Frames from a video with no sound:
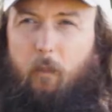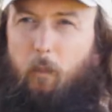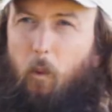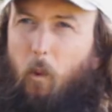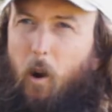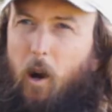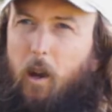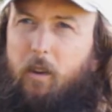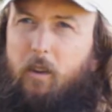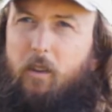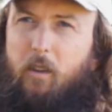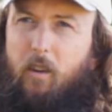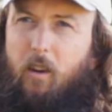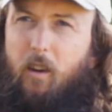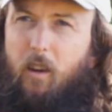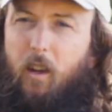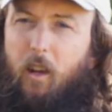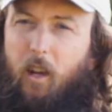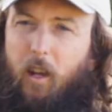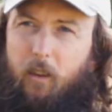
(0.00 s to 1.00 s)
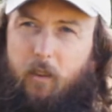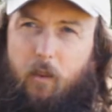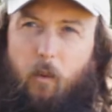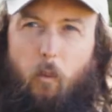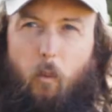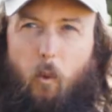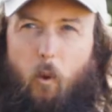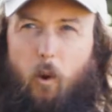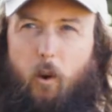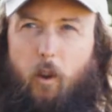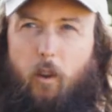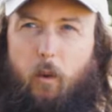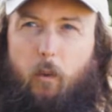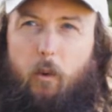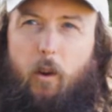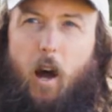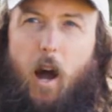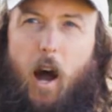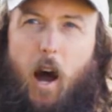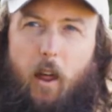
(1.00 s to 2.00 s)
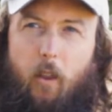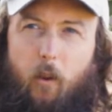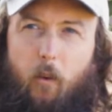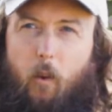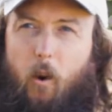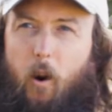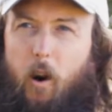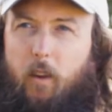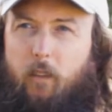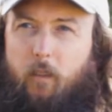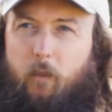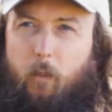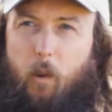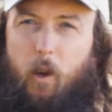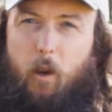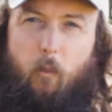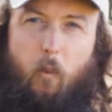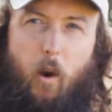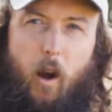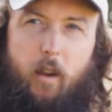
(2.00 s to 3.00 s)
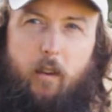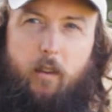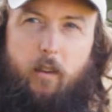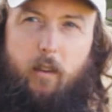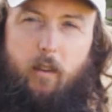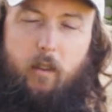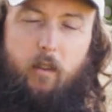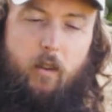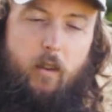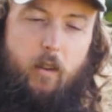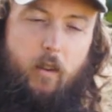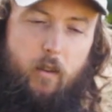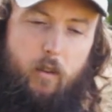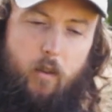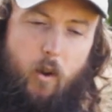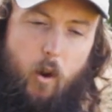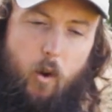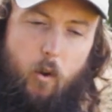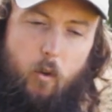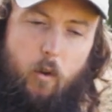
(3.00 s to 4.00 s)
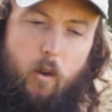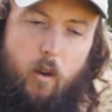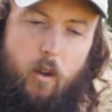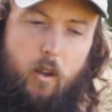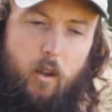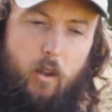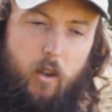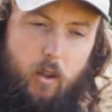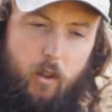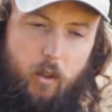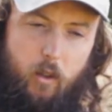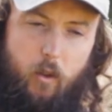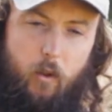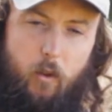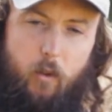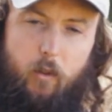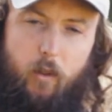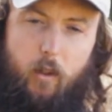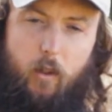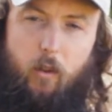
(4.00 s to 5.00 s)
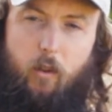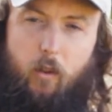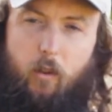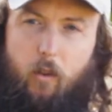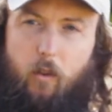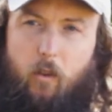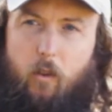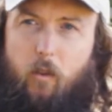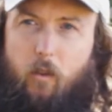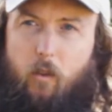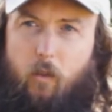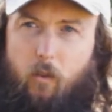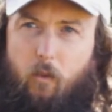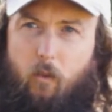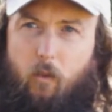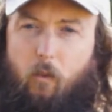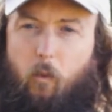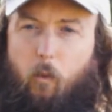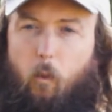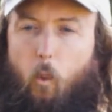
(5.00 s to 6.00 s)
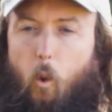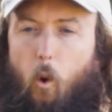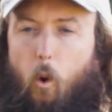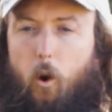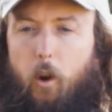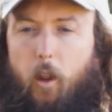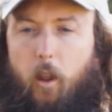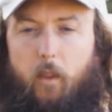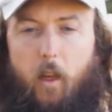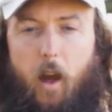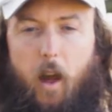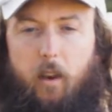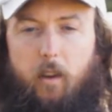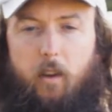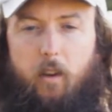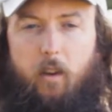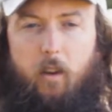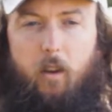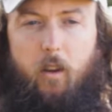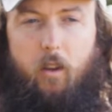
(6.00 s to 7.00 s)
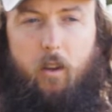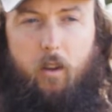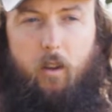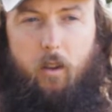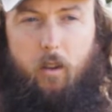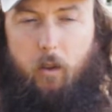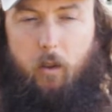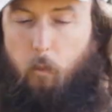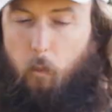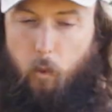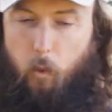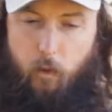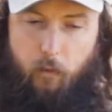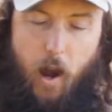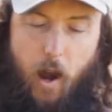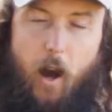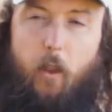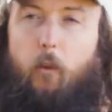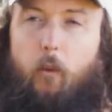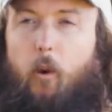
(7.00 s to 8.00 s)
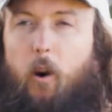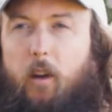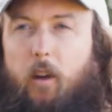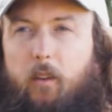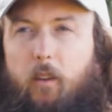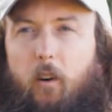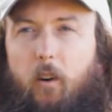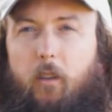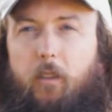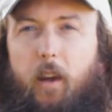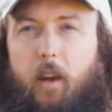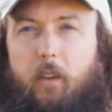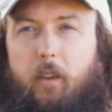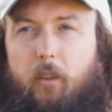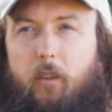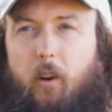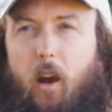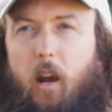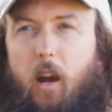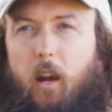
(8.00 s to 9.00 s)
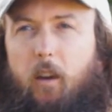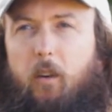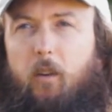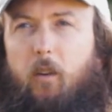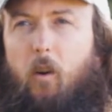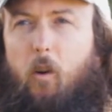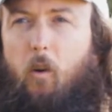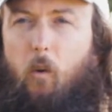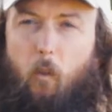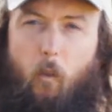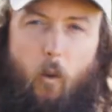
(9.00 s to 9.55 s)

number one, it's a water that would otherwise have been wasted. So using water that would have otherwise gone down the drain,